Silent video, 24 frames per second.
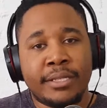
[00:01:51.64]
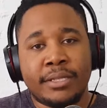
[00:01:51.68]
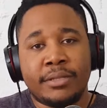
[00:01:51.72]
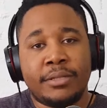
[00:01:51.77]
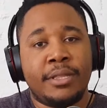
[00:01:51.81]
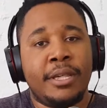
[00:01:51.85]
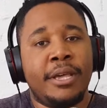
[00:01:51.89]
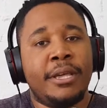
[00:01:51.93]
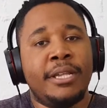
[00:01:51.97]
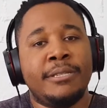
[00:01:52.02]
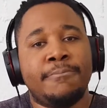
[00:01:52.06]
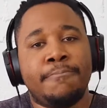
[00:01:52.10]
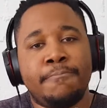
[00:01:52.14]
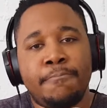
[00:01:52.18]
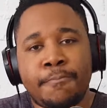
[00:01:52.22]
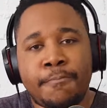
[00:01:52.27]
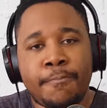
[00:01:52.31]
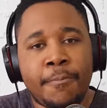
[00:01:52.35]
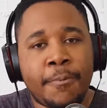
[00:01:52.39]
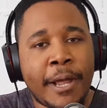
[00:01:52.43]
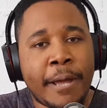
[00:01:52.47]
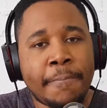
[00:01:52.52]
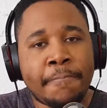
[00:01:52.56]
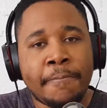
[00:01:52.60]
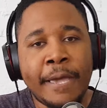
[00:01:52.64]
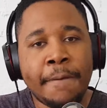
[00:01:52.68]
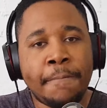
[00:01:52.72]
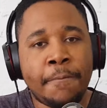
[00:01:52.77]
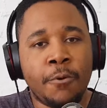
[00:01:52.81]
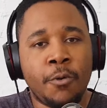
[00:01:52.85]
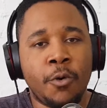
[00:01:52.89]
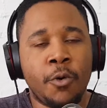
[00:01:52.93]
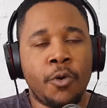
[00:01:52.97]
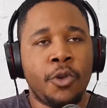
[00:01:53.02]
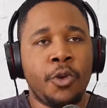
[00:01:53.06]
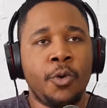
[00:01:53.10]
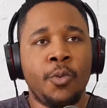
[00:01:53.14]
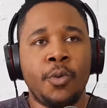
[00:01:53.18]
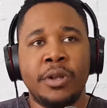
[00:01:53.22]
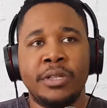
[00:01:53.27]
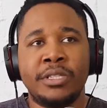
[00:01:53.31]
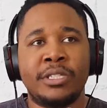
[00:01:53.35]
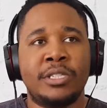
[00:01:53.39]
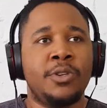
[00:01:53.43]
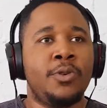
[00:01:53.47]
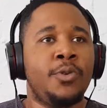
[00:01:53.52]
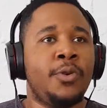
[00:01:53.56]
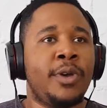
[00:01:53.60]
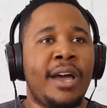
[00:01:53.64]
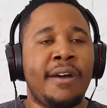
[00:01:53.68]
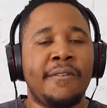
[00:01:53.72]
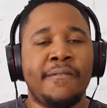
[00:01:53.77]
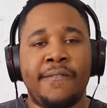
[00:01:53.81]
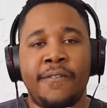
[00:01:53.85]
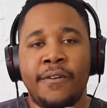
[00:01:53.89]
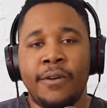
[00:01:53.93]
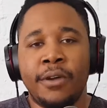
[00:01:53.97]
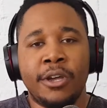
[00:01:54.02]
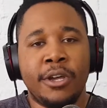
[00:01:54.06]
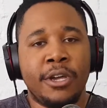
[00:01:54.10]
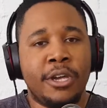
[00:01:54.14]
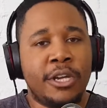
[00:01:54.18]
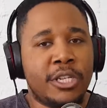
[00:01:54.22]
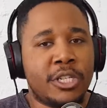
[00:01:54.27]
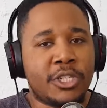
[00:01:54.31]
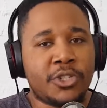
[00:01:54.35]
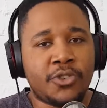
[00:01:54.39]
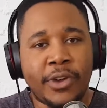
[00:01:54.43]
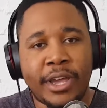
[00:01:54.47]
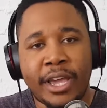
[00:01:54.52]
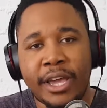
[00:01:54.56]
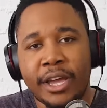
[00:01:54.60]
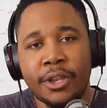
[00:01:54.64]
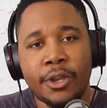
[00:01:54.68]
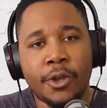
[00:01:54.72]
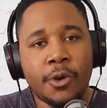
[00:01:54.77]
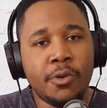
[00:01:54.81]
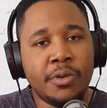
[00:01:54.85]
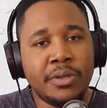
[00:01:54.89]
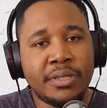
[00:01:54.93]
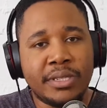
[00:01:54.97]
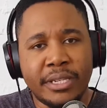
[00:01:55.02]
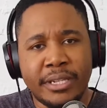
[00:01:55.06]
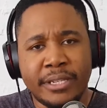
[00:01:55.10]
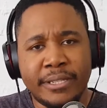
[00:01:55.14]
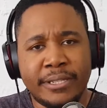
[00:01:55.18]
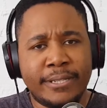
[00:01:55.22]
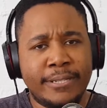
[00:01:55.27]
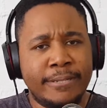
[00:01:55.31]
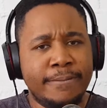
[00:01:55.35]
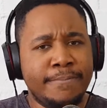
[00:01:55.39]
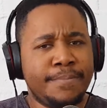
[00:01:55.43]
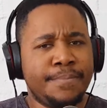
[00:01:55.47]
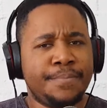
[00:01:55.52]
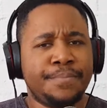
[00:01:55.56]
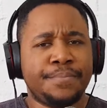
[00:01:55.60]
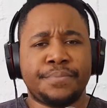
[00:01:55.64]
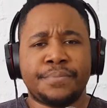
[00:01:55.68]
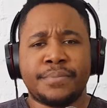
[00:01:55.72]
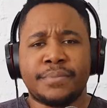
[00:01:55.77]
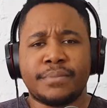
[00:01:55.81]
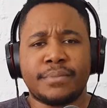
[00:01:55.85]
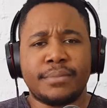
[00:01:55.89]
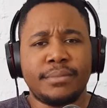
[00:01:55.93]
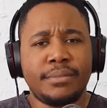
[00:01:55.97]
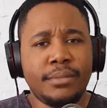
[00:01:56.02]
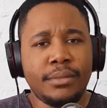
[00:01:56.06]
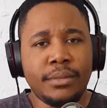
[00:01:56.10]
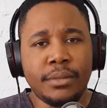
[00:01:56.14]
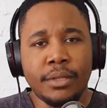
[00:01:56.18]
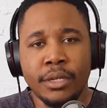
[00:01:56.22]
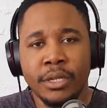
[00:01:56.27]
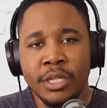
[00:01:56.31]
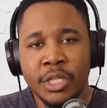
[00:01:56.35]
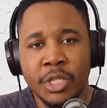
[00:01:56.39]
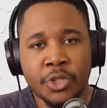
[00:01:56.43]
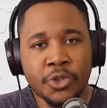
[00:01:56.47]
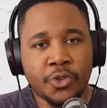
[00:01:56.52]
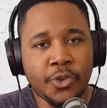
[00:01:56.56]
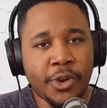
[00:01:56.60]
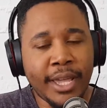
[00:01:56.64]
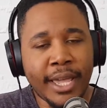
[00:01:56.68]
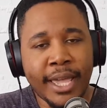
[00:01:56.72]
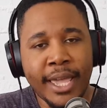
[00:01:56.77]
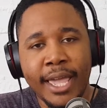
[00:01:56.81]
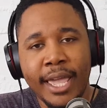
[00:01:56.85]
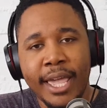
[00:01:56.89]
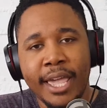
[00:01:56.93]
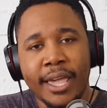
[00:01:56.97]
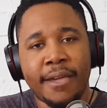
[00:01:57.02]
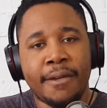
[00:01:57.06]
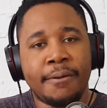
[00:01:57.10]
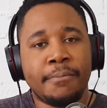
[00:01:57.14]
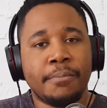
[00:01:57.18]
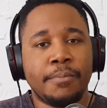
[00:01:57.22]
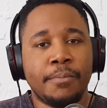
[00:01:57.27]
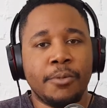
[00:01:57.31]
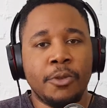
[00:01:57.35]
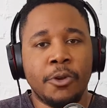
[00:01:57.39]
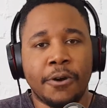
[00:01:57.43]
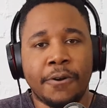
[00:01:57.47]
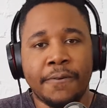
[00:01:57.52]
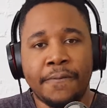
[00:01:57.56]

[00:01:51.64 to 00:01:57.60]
There's black people who want to have straighter noses, straight hair, look